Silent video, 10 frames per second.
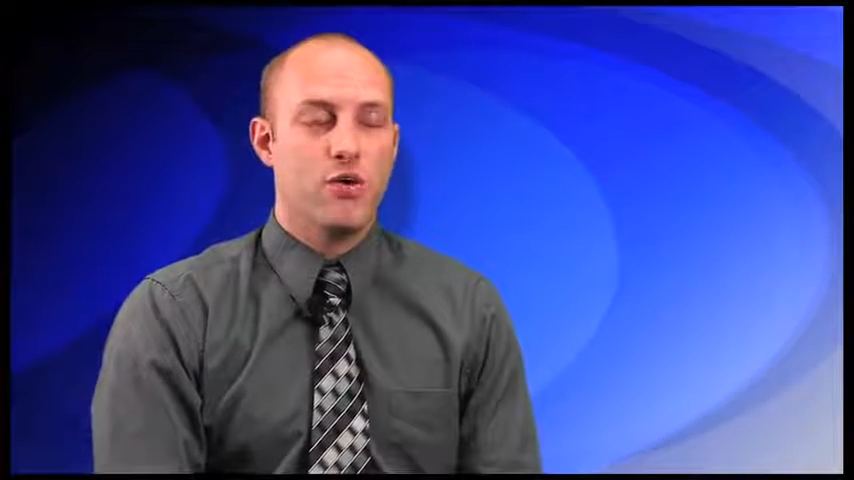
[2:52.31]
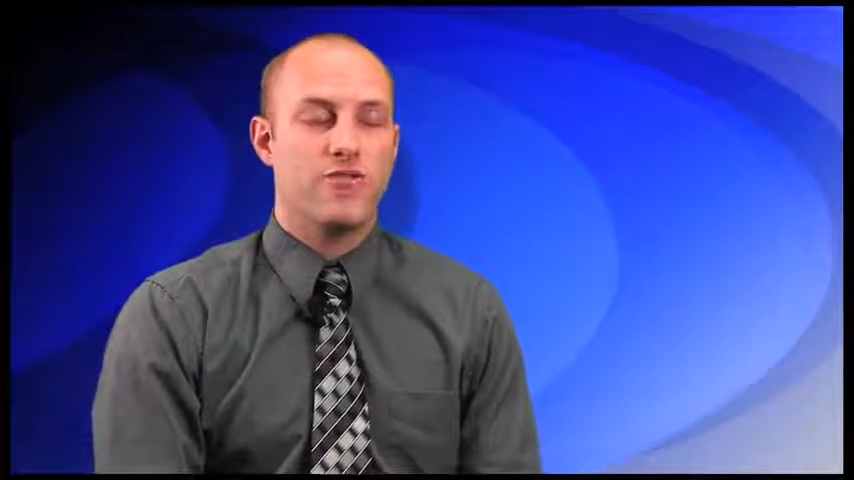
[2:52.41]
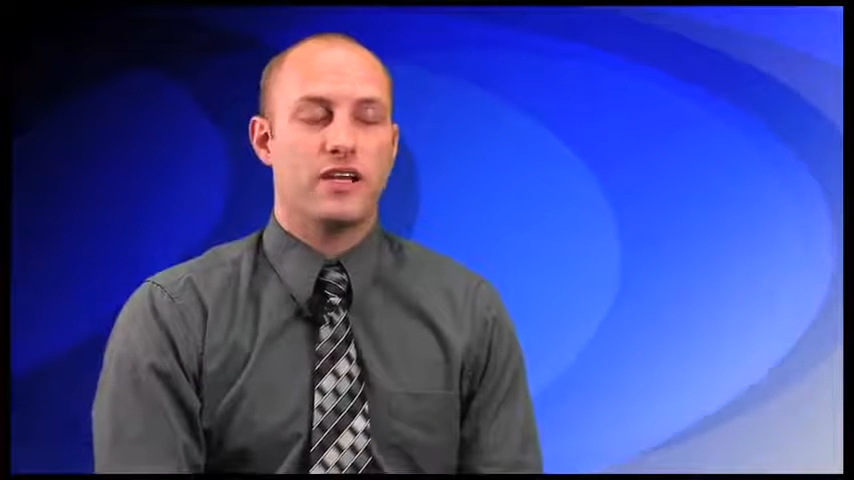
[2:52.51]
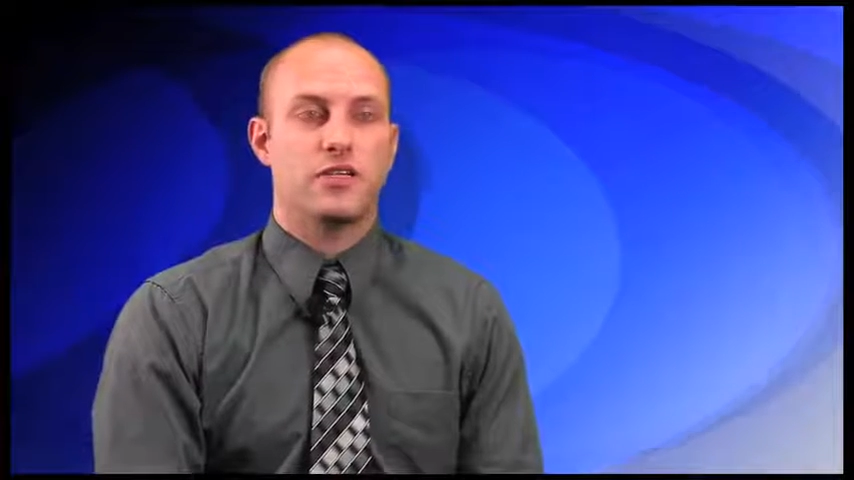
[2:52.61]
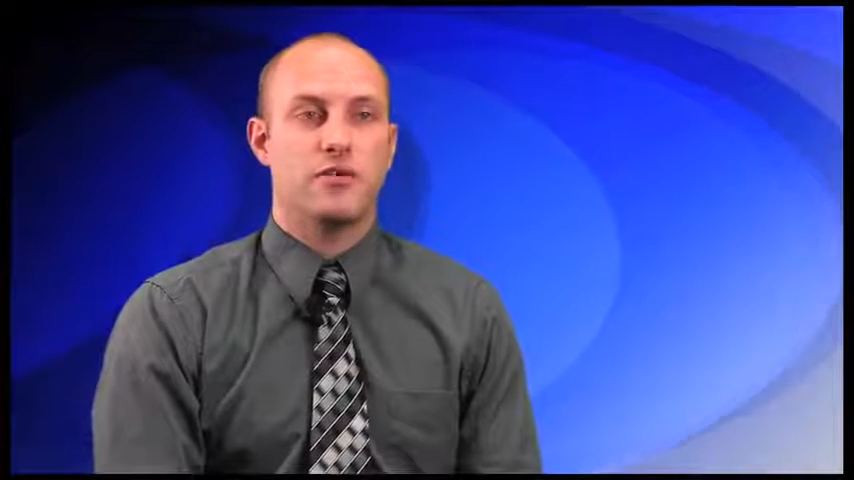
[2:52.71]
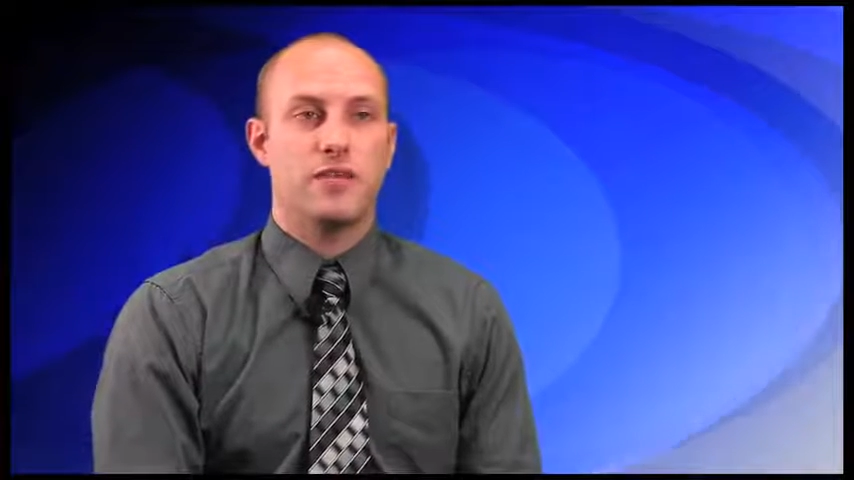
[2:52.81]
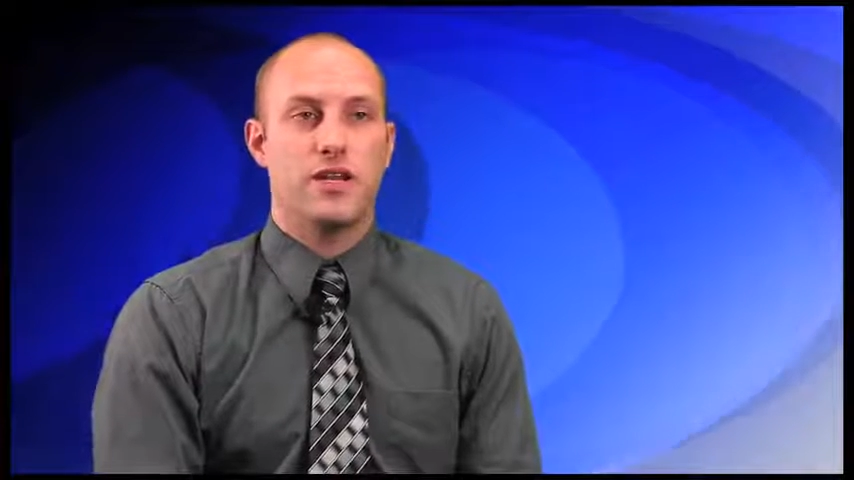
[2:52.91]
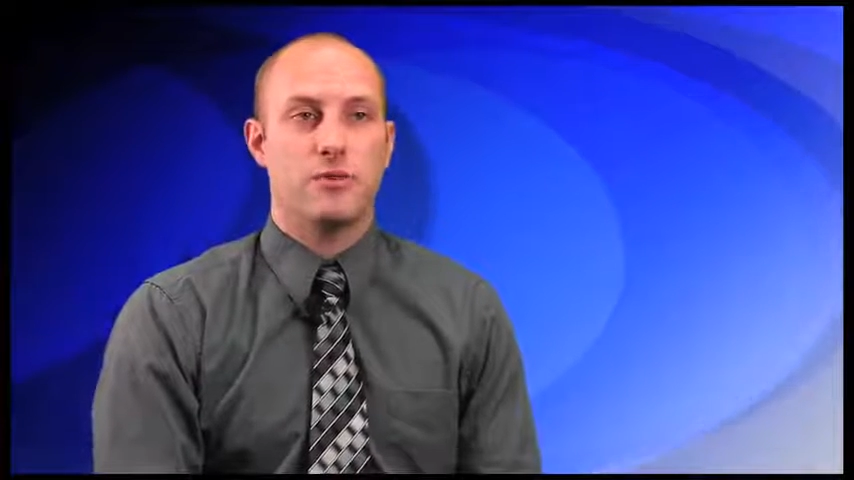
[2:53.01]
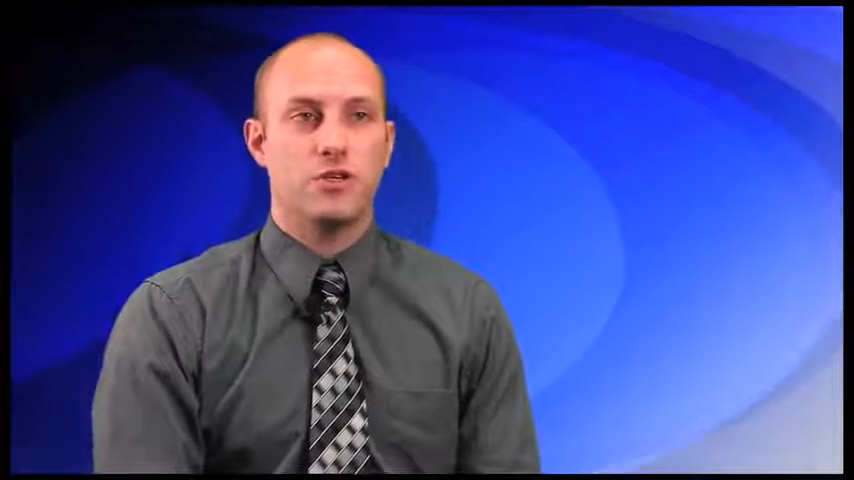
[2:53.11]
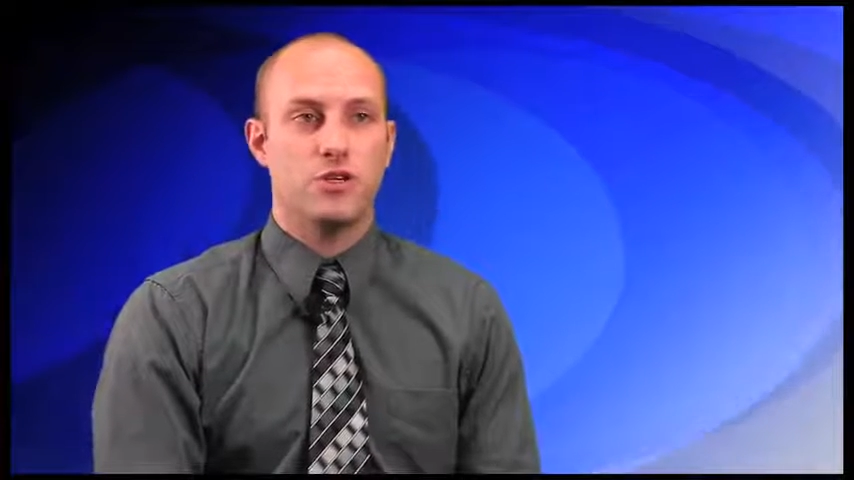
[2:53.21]
We've actually been
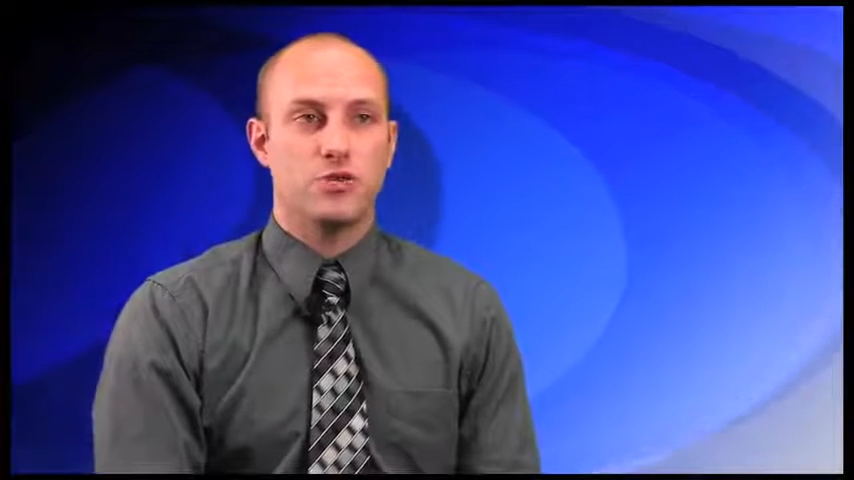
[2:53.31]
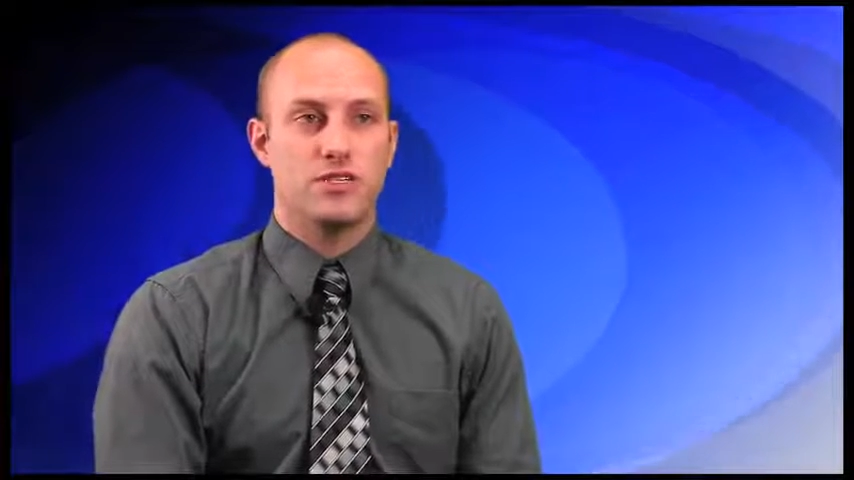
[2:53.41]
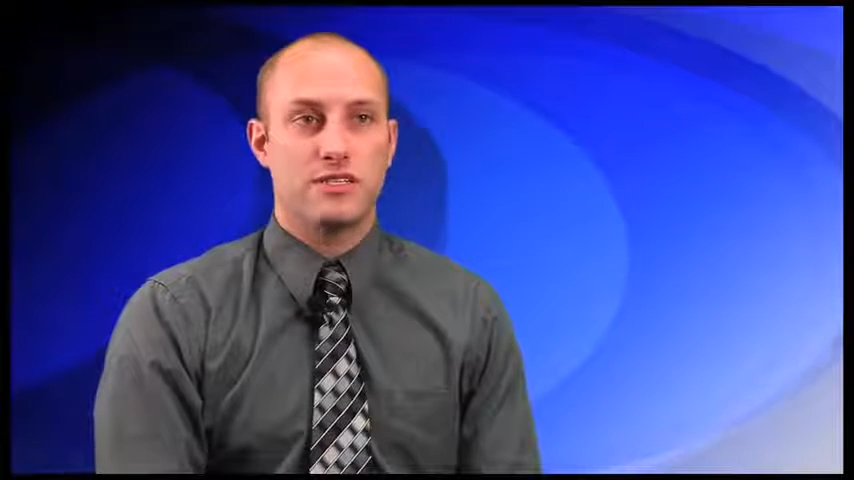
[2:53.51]
able to use